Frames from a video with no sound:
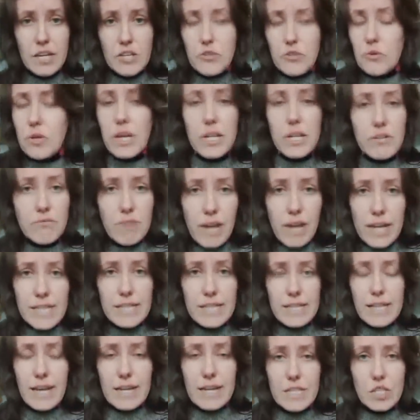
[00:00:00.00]
You can
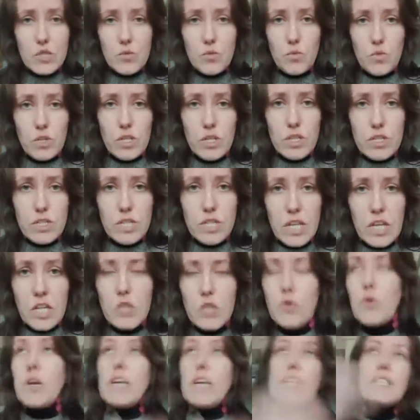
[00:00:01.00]
write nice words.
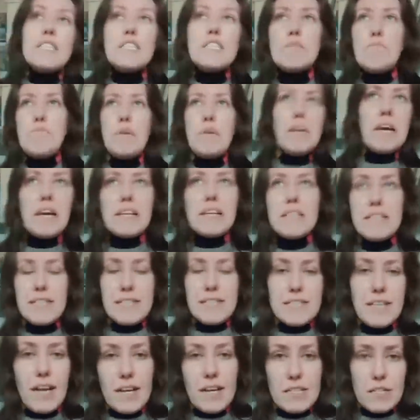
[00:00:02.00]
You can speak and
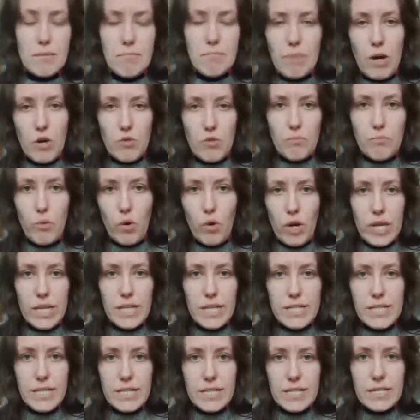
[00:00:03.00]
discuss about
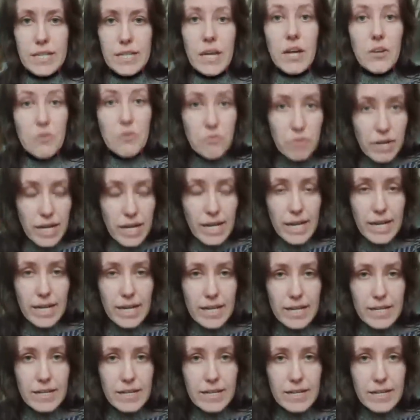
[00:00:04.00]
politics.
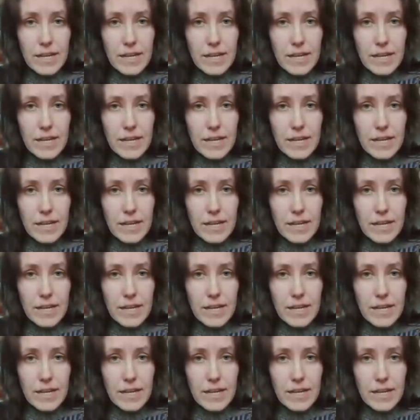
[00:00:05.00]
Really?